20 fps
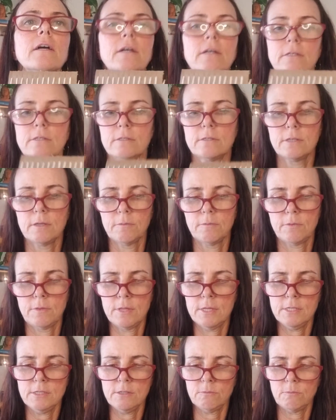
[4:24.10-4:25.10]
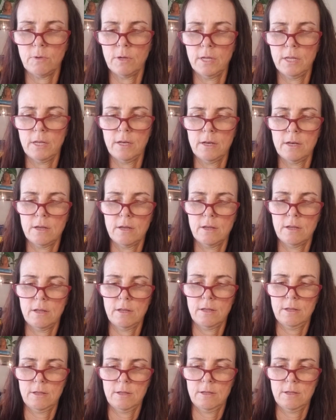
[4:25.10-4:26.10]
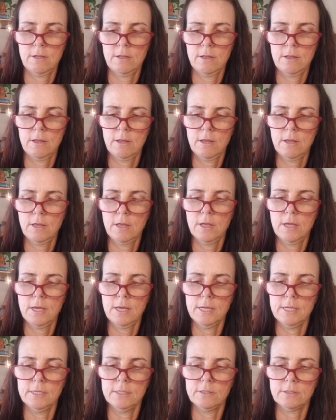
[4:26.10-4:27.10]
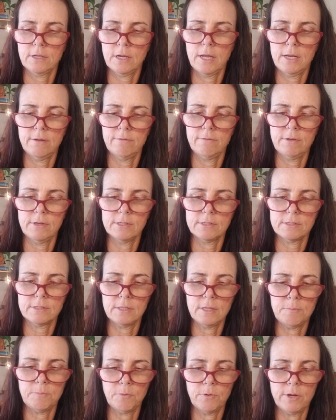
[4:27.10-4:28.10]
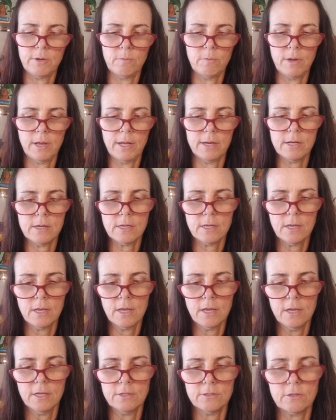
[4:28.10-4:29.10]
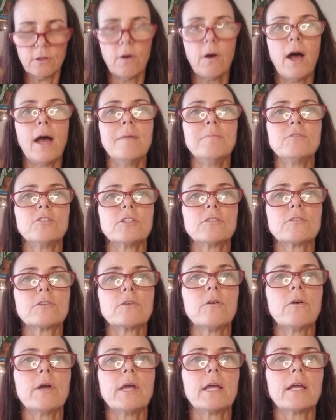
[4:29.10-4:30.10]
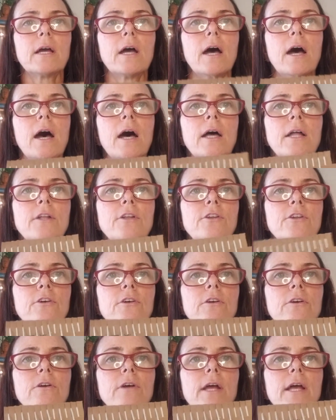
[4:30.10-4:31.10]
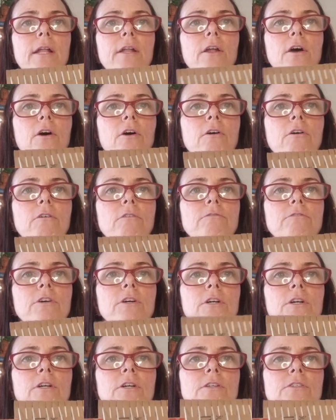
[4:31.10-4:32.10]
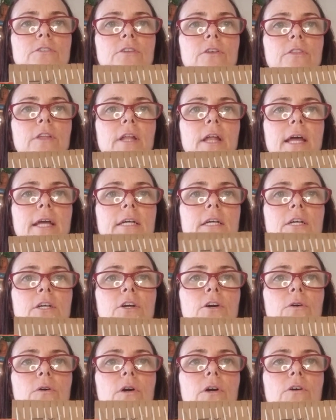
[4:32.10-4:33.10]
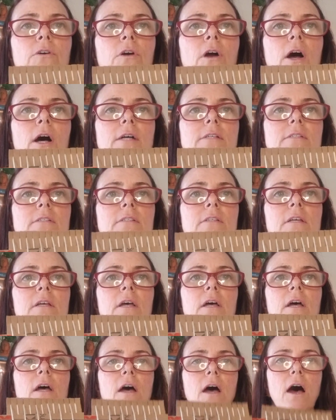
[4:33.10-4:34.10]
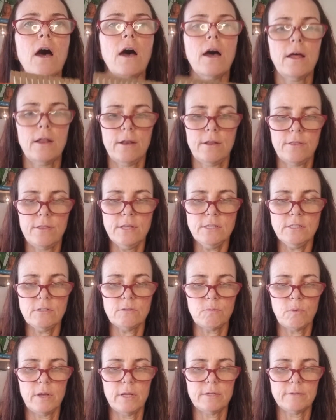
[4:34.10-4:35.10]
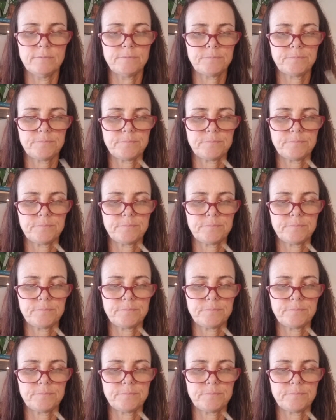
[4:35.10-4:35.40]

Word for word: So this one is kind of a slippery one. So I'm just going under and over so that I can go across on this one,